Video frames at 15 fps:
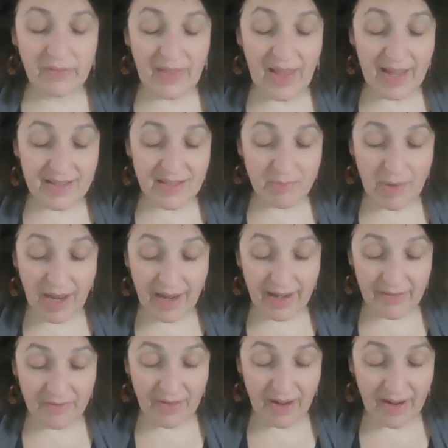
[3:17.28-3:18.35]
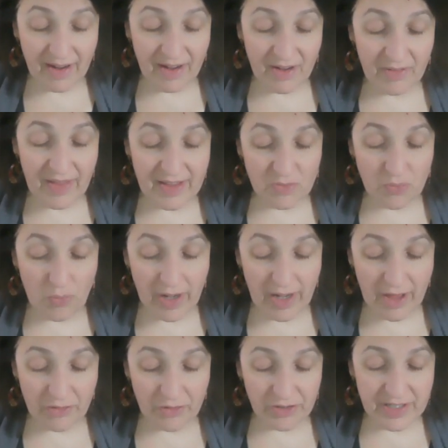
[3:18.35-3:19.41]
that's one
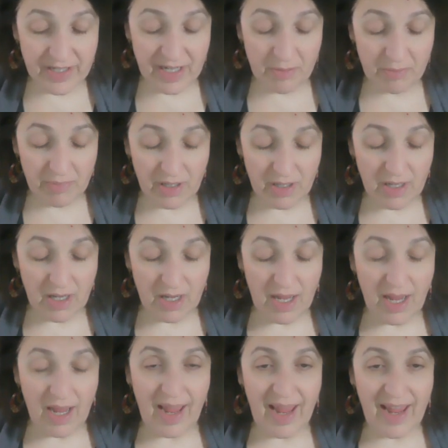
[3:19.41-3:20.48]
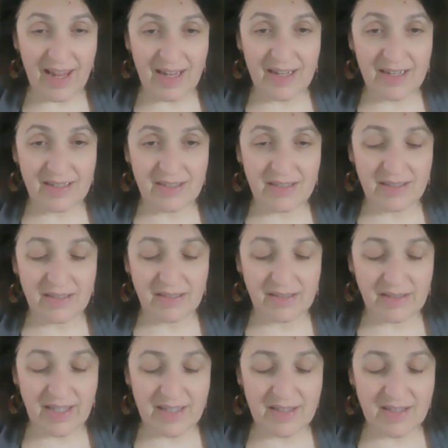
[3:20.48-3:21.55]
other tip. And
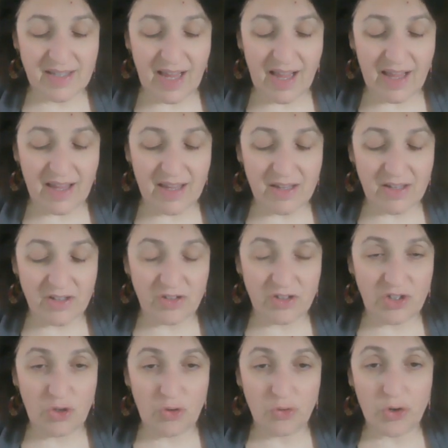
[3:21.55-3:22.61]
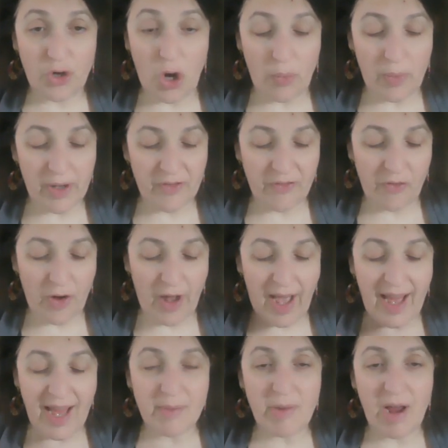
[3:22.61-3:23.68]
let's say you're going for
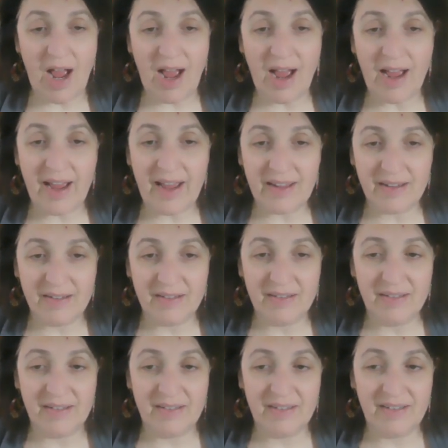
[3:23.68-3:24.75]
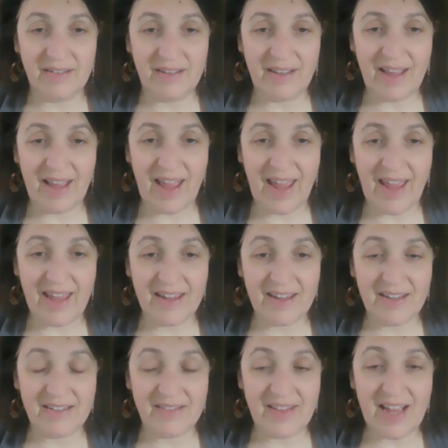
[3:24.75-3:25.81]
Aim High,
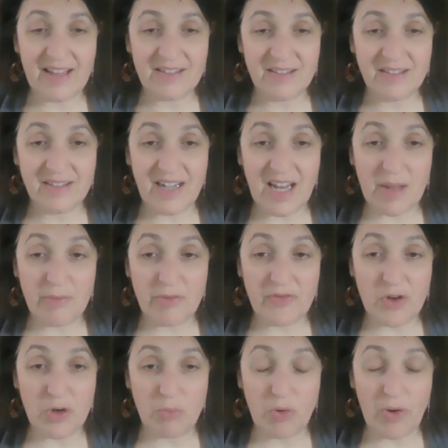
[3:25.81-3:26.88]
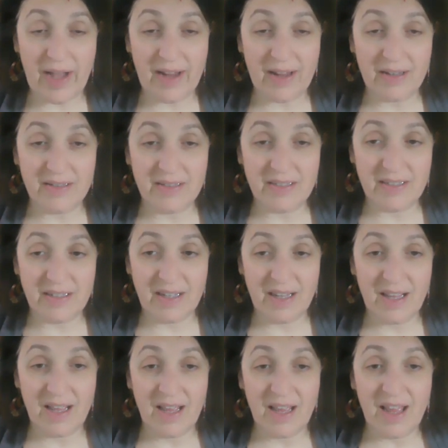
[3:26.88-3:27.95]
and that's the name of your brand,
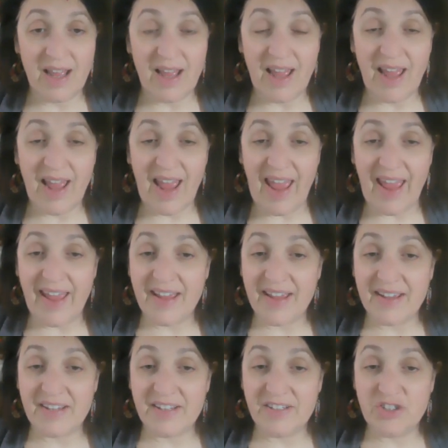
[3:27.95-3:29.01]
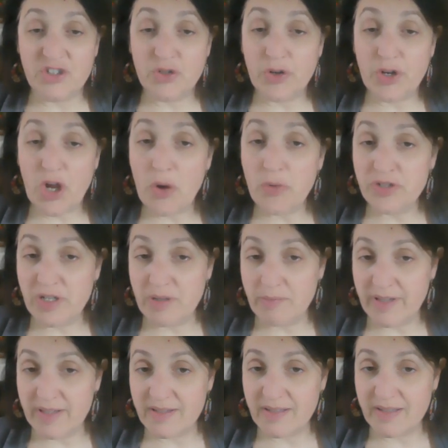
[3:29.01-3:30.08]
and you're a coaching
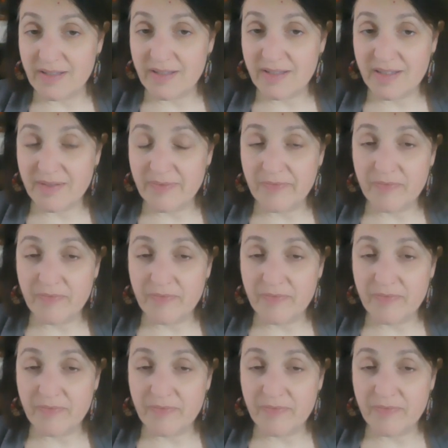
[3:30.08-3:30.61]
business.